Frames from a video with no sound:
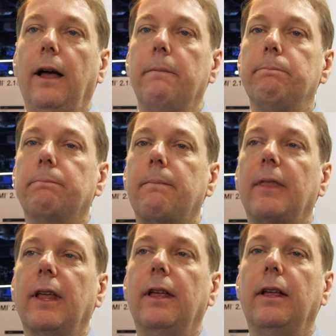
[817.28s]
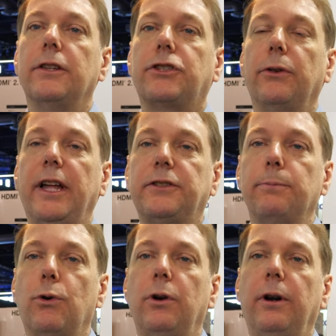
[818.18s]
like different way of showing. So that's
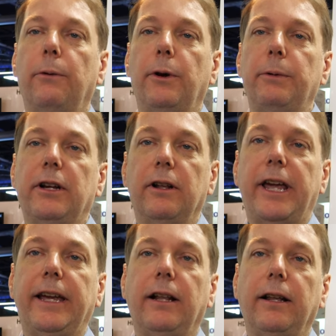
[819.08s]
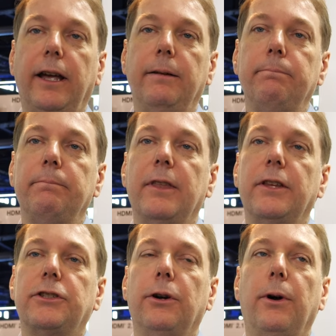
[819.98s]
more what we call
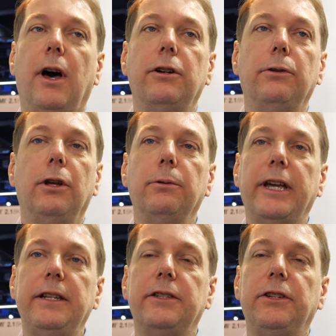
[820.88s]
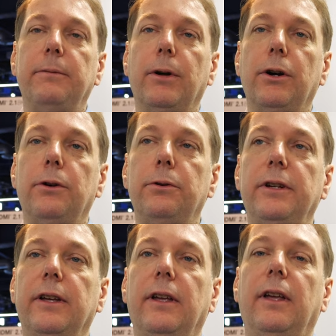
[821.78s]
ALLM, so auto low latency
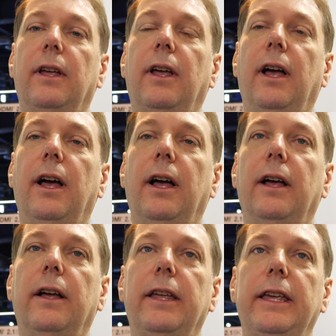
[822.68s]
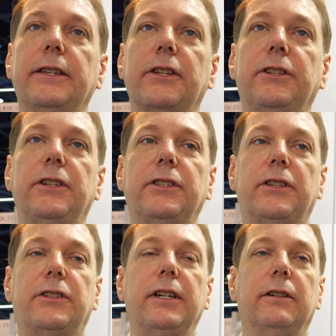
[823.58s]
mode. Is just a
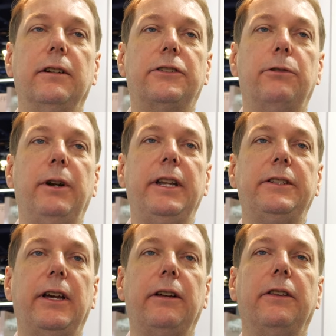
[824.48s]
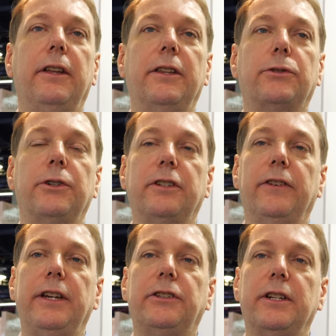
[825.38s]
signal to really tell the source
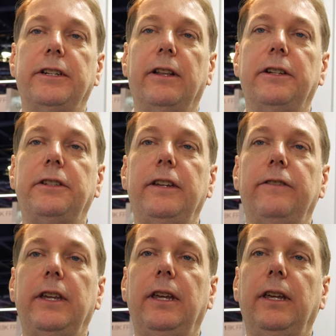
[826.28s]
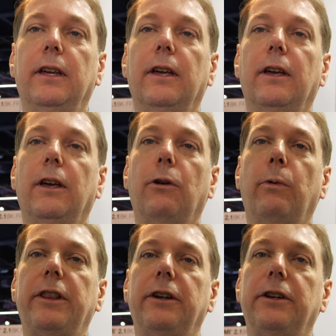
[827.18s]
device can tell the TV
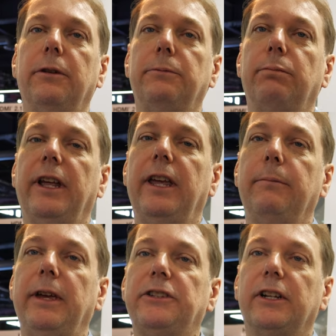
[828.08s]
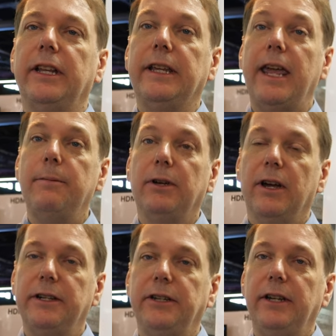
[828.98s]
whether you're playing basically game
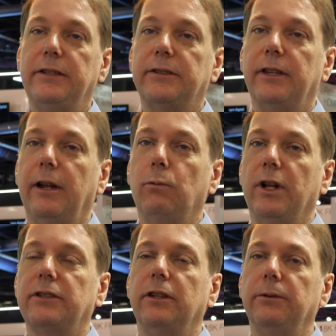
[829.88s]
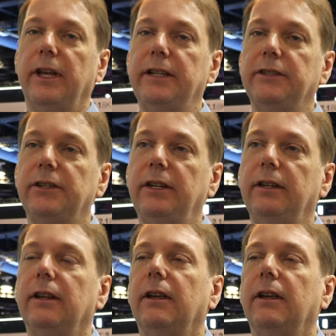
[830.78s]
content that wants low latency